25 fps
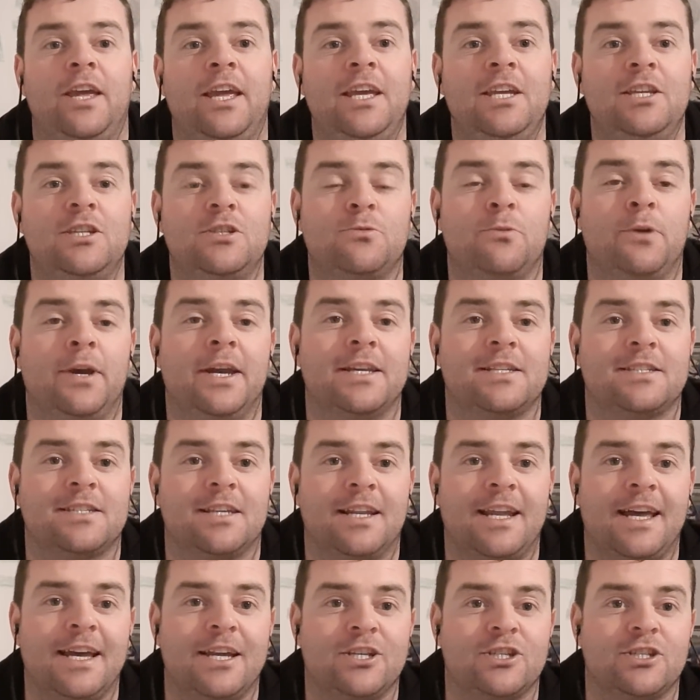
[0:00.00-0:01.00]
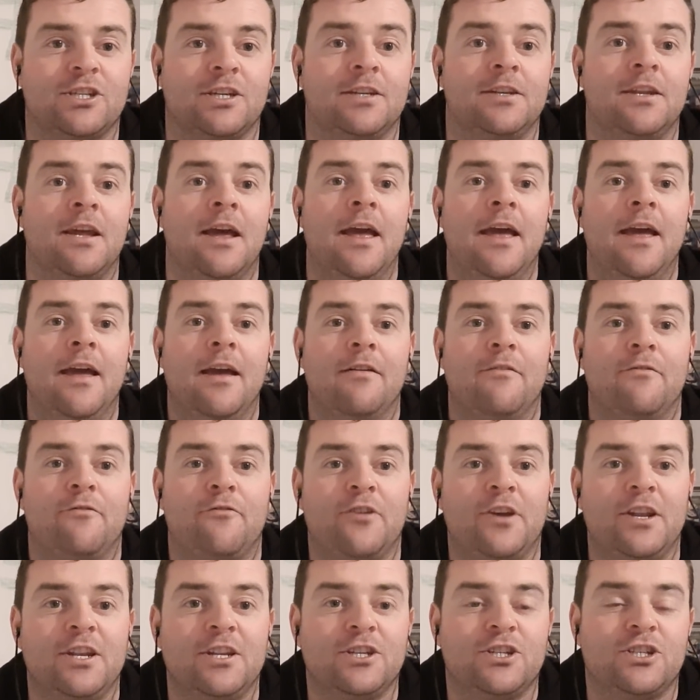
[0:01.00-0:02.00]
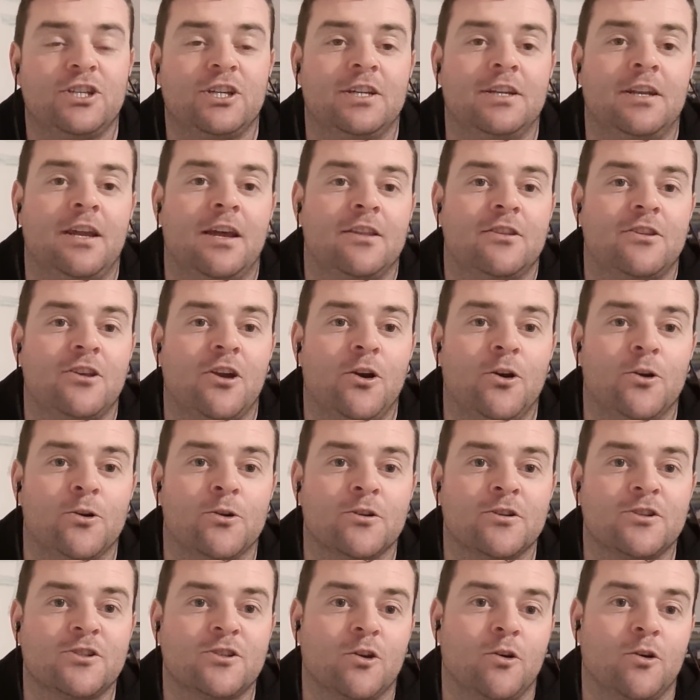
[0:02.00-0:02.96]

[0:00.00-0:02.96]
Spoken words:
each way selection, finishing third.